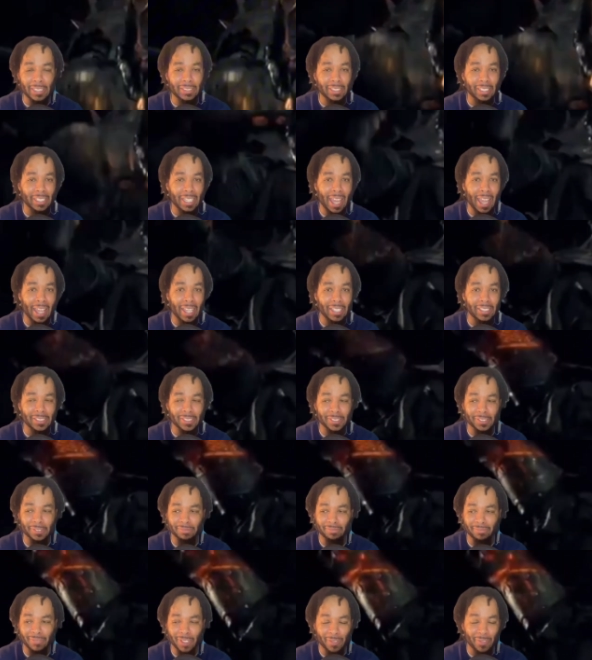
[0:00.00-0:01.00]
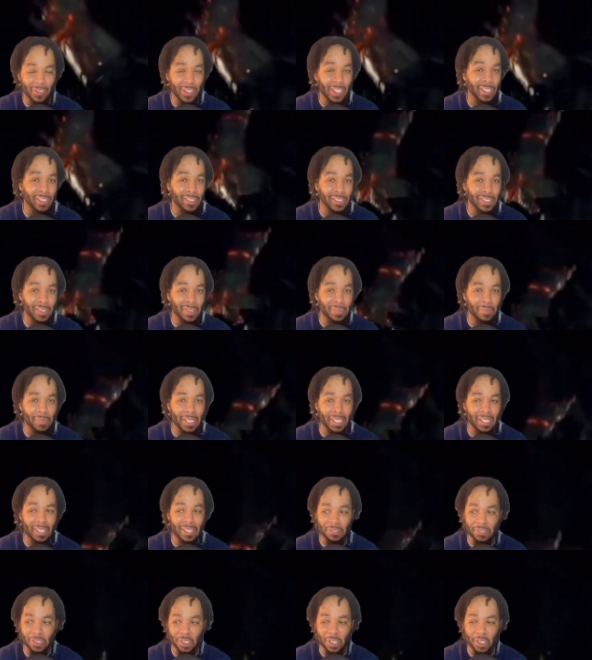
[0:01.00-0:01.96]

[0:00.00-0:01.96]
alliance of elves and men.